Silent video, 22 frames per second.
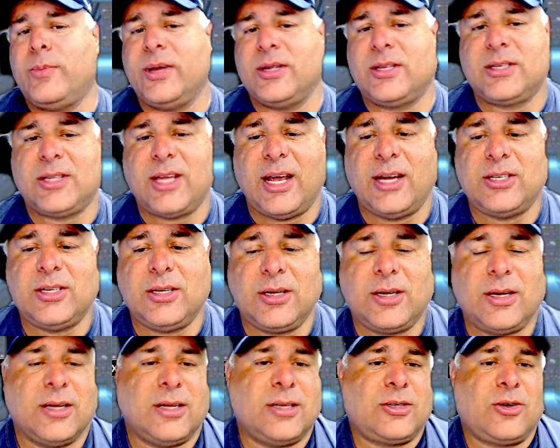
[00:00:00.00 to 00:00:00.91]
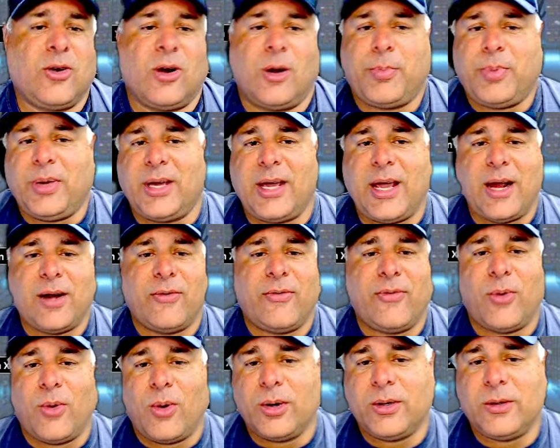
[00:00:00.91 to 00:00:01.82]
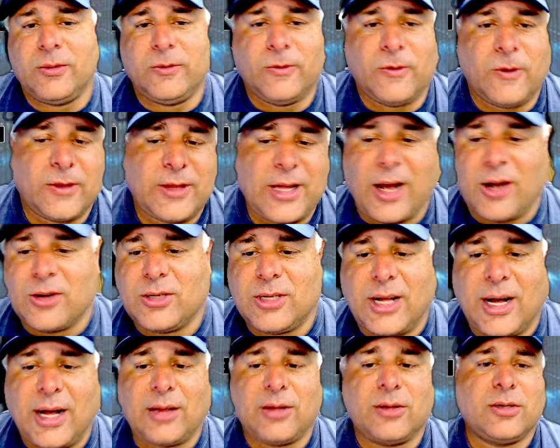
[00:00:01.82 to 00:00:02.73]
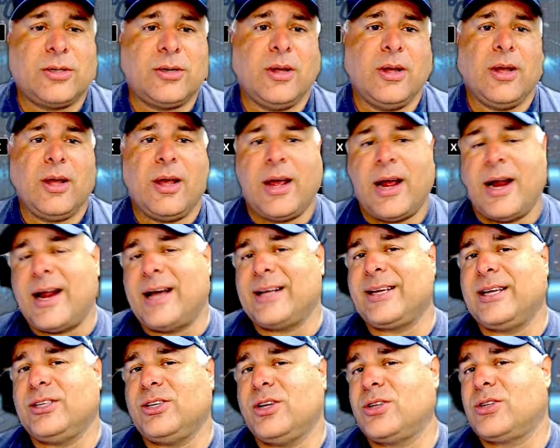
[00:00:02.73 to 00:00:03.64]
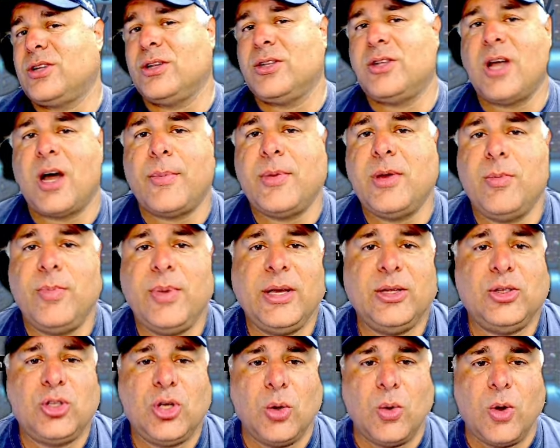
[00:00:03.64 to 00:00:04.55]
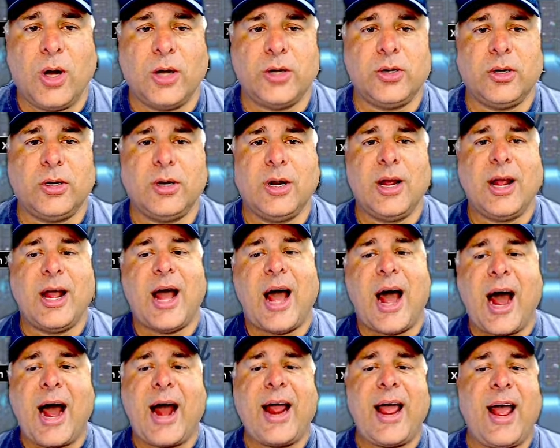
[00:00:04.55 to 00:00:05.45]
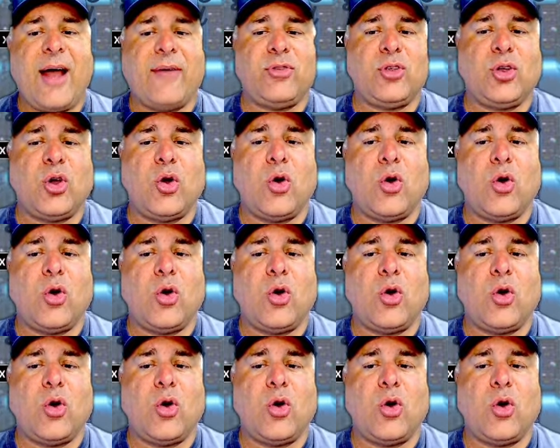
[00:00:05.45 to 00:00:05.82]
station because Grumpy can't afford $1,000 and I get just a WB200, I have to go